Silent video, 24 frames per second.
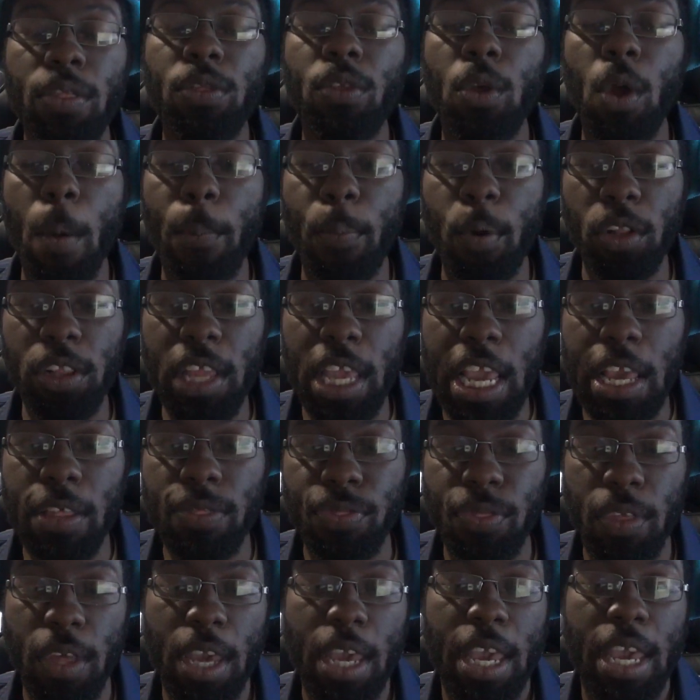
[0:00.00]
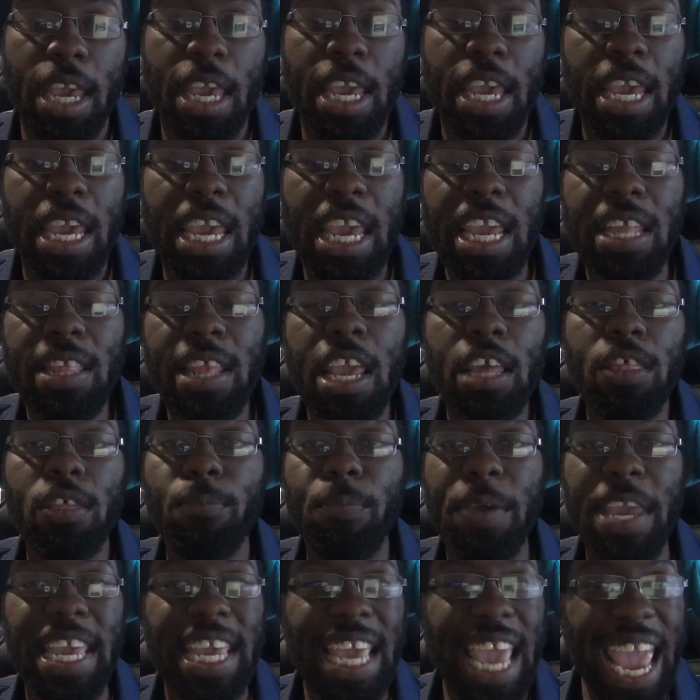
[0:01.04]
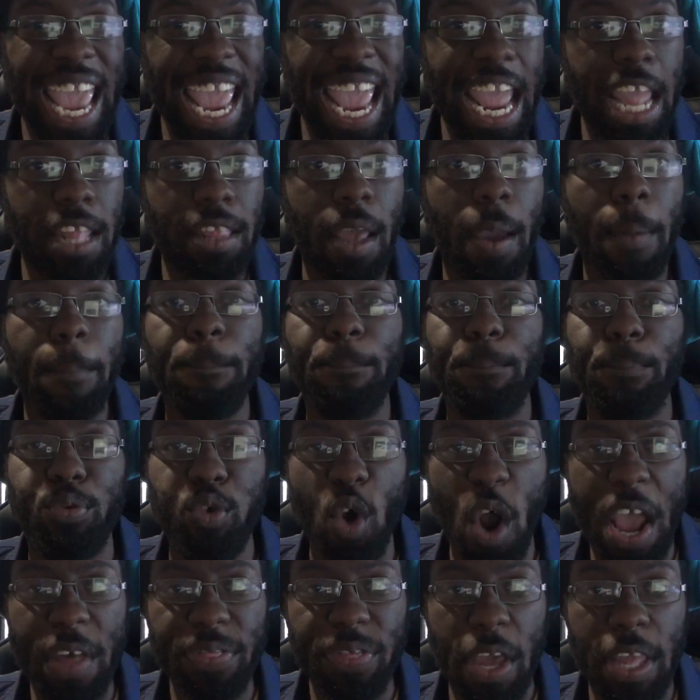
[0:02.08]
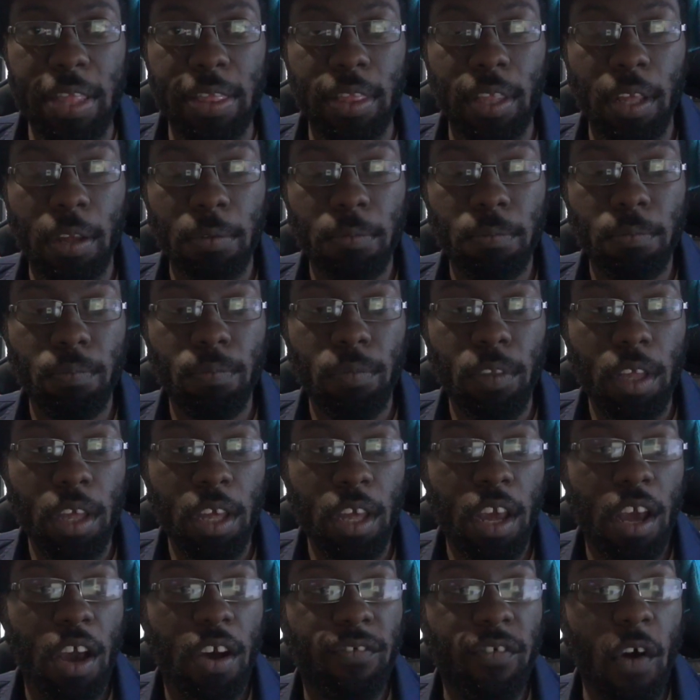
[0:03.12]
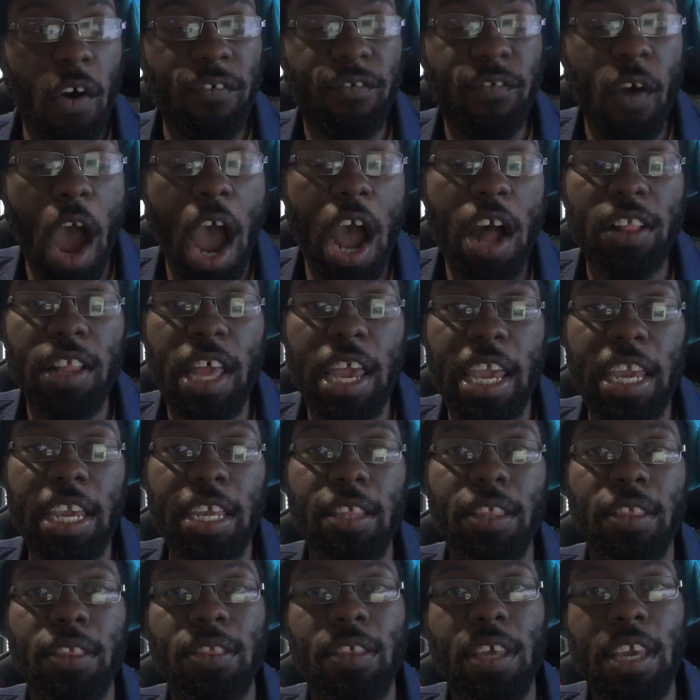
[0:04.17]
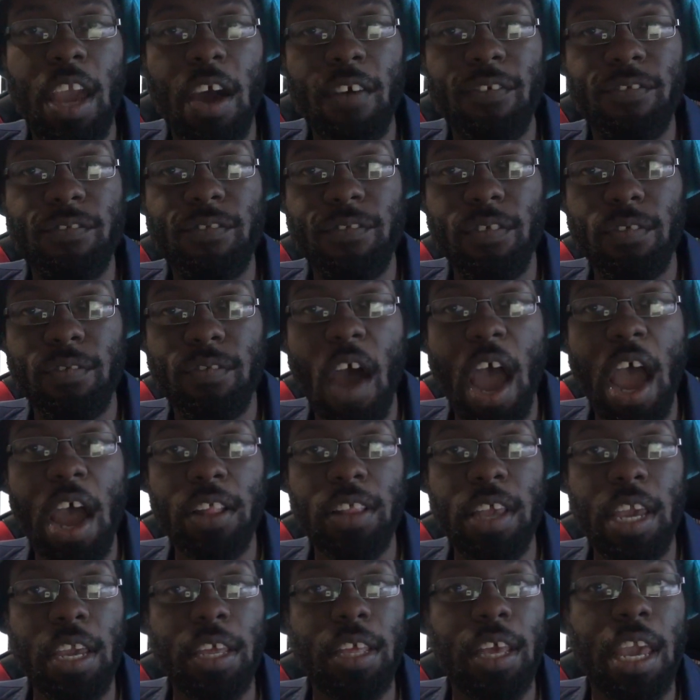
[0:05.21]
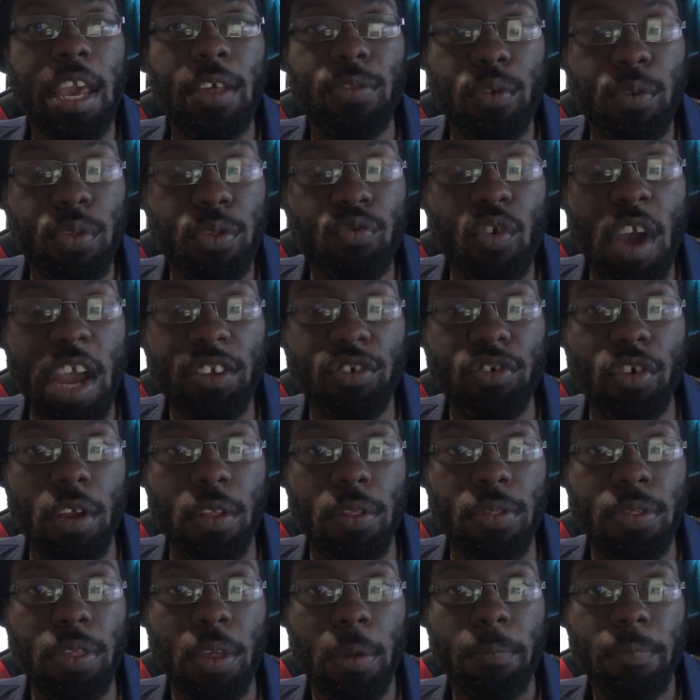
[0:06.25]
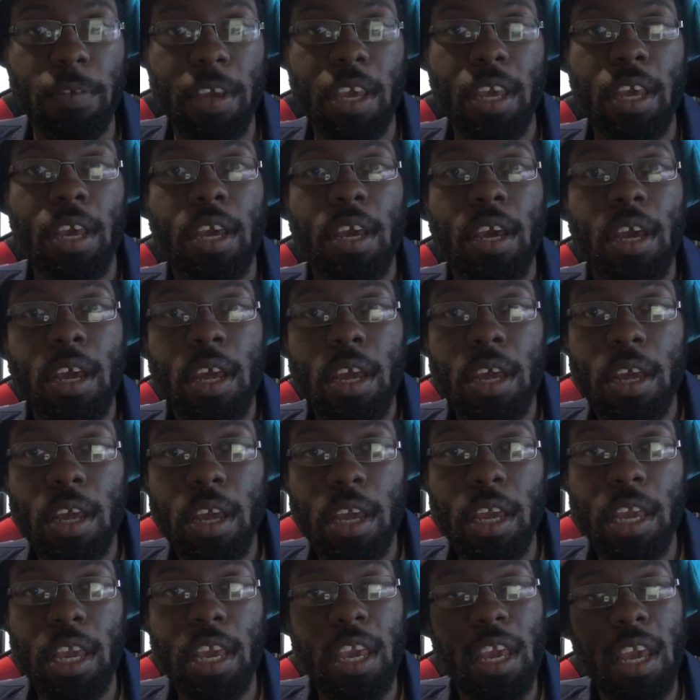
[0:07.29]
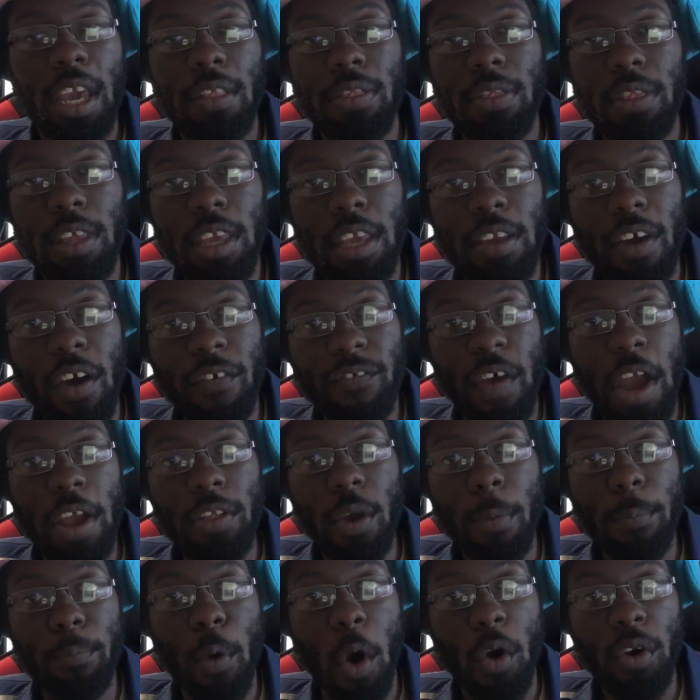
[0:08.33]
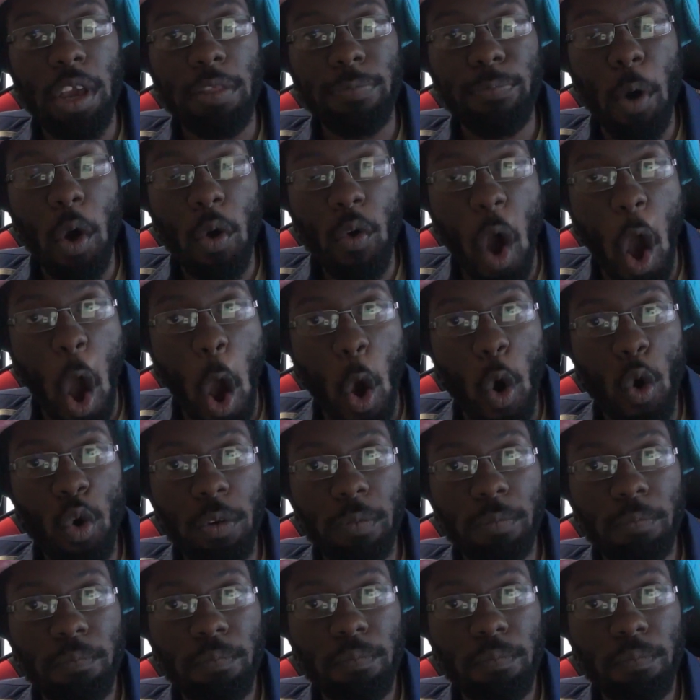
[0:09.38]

to the police. He needs to be in prison for violating his restrictions. The offender broke his parole